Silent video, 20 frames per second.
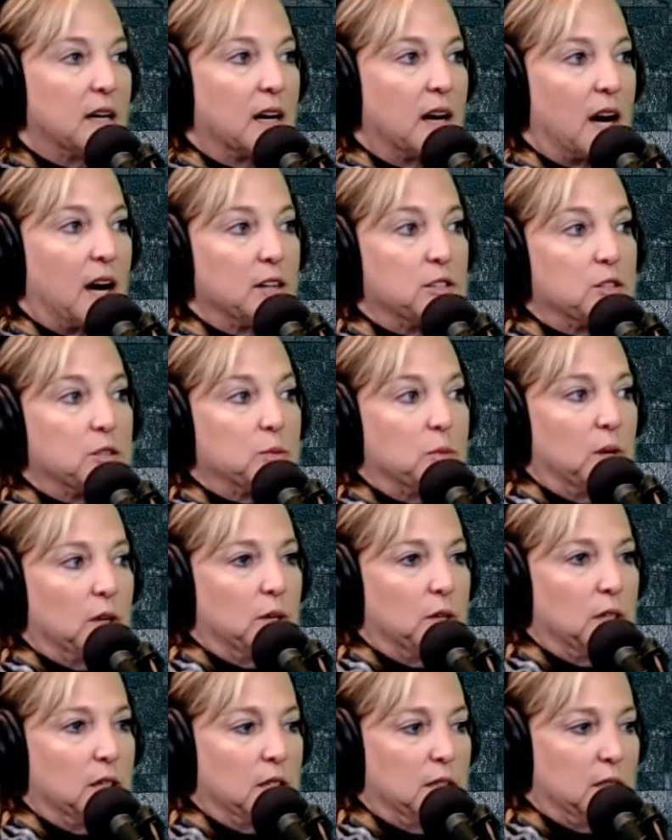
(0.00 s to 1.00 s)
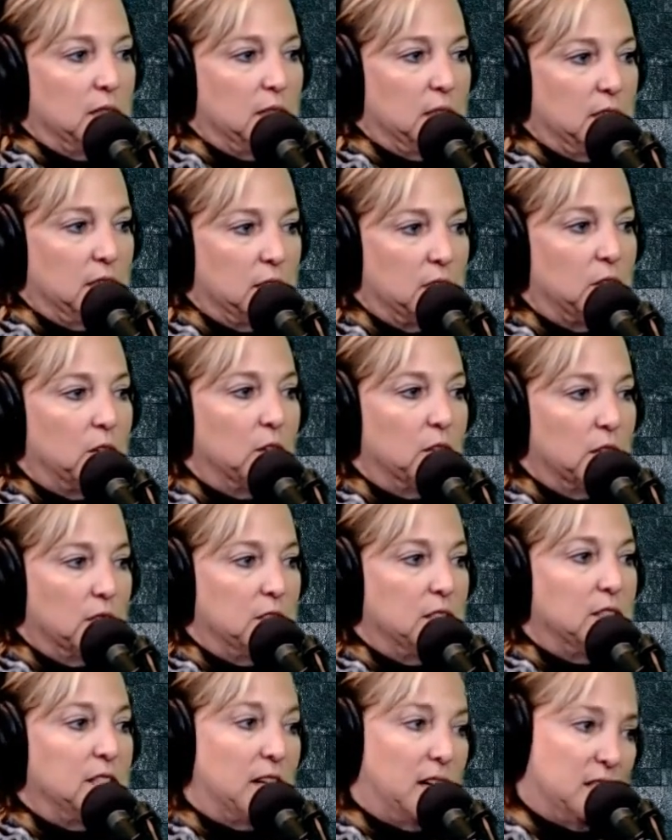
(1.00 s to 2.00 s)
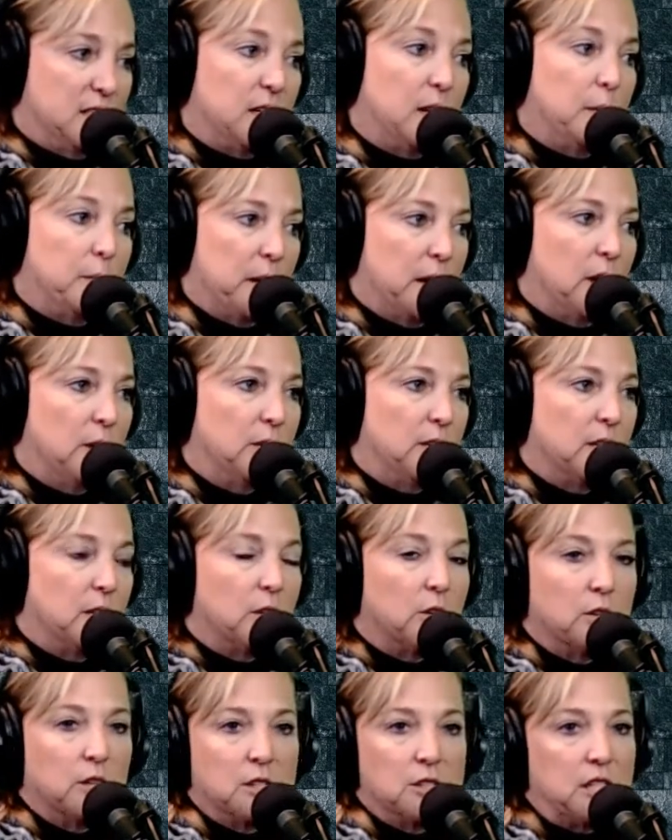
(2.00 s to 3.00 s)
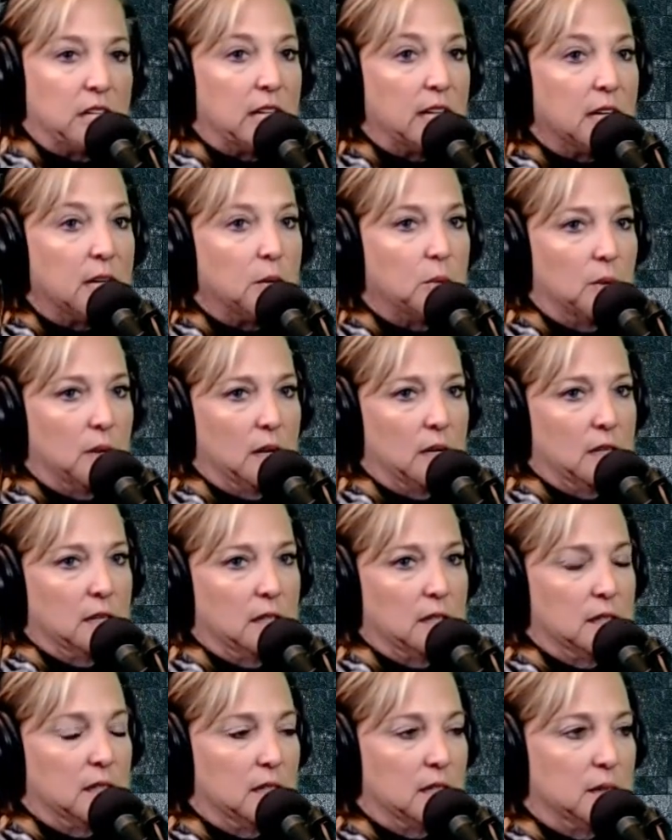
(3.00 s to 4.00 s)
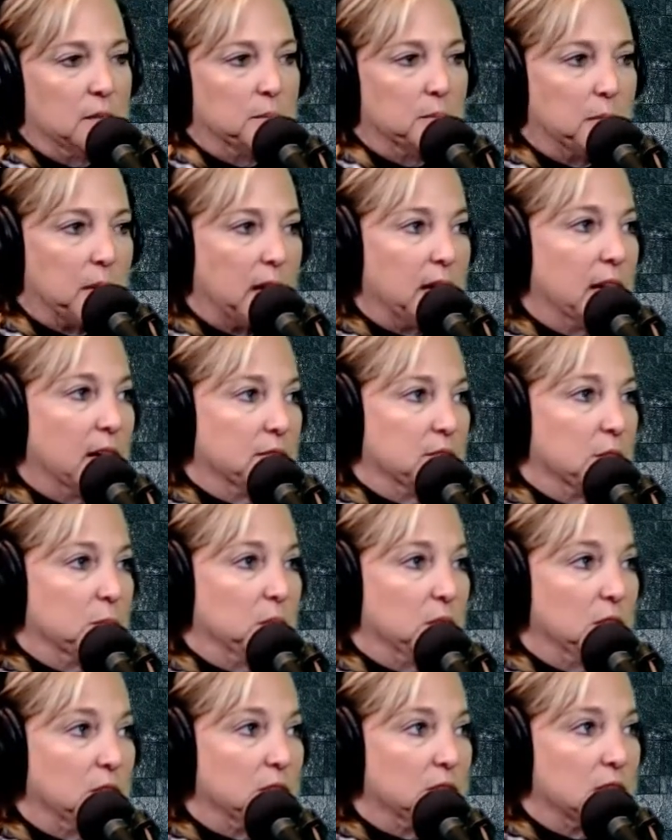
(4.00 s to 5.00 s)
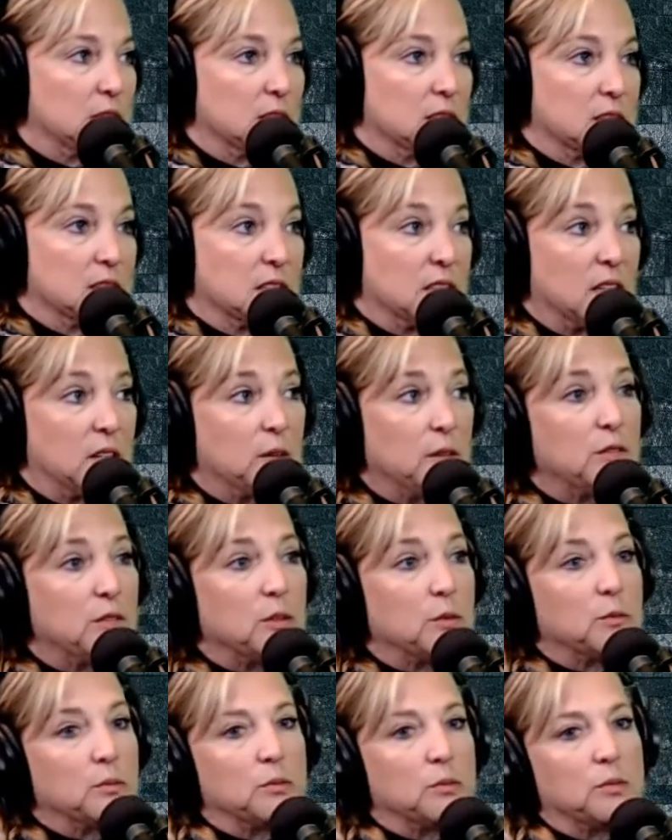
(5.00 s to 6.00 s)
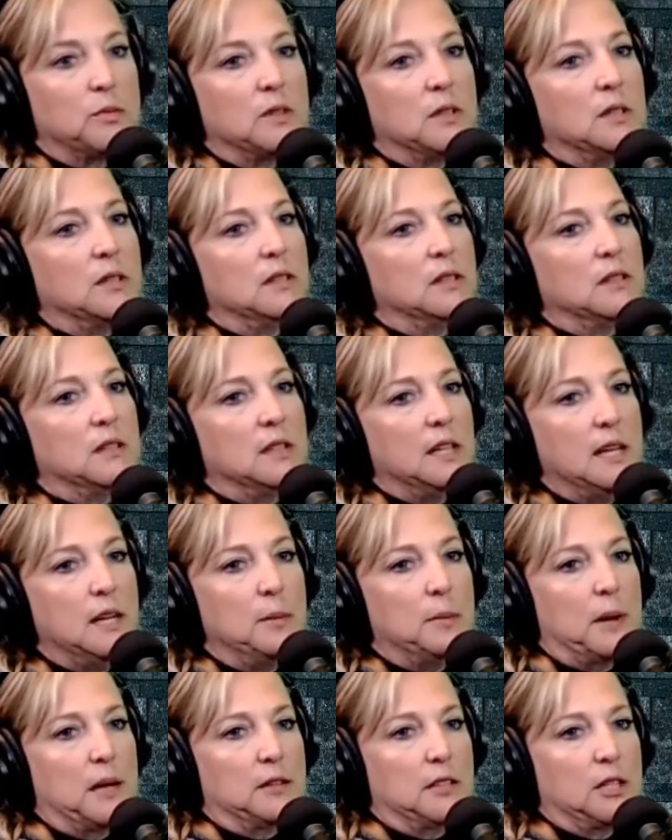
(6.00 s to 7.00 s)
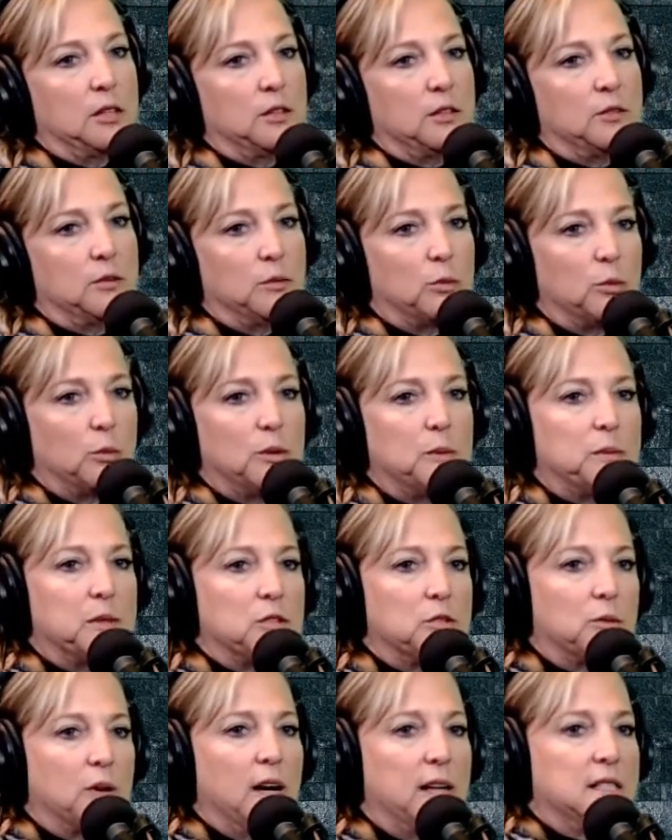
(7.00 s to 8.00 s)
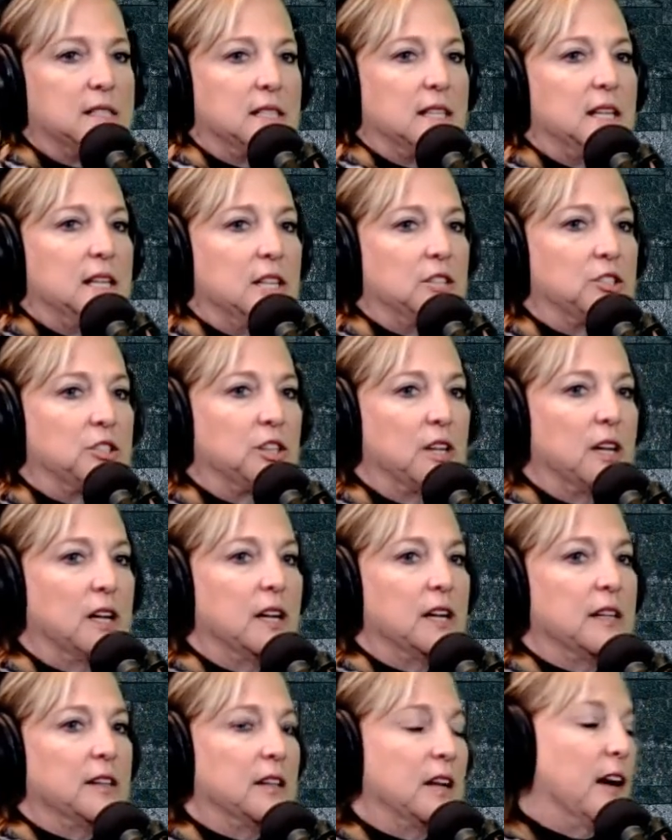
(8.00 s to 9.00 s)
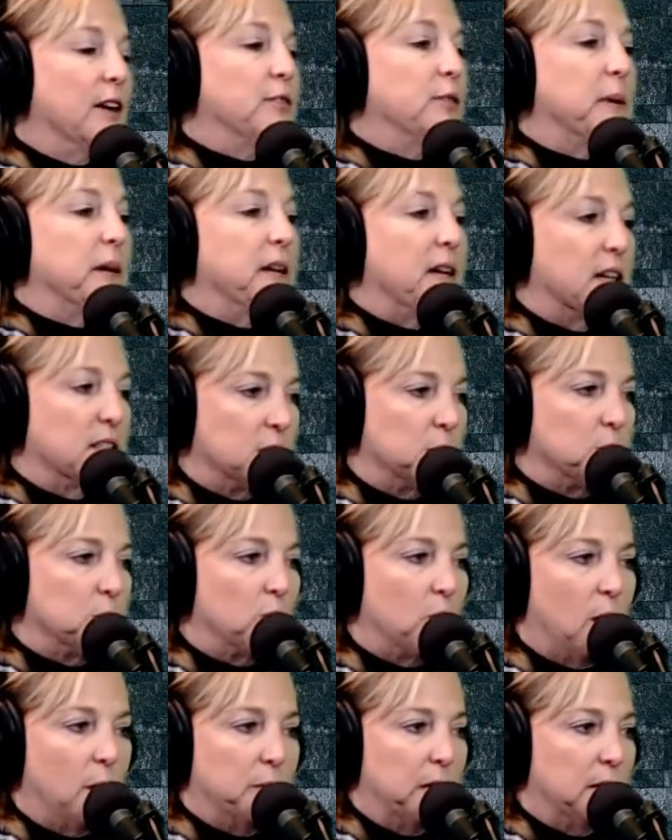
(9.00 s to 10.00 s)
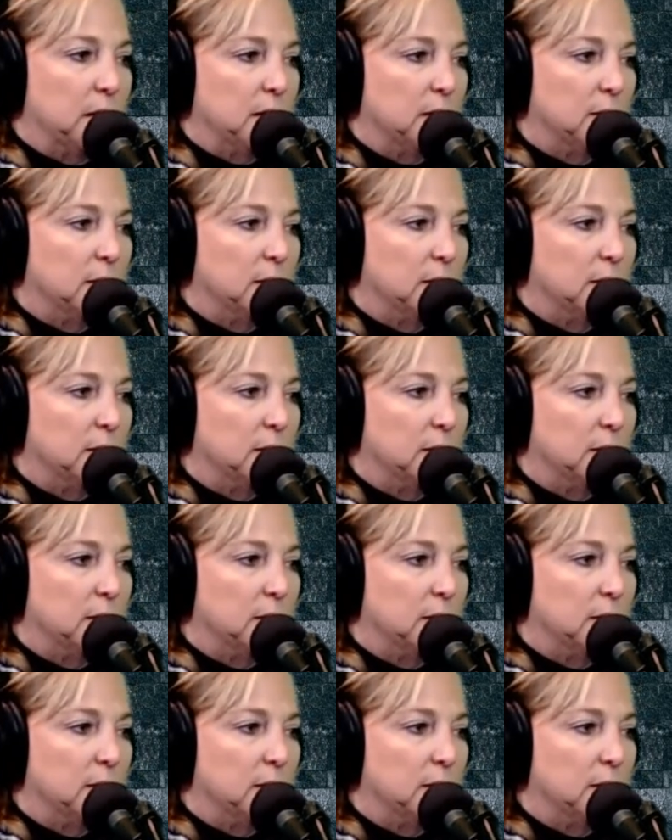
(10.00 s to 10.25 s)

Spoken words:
I just want to encourage anyone that might have some little T's that they don't even think about. We've been trying to teach that everybody has some trauma.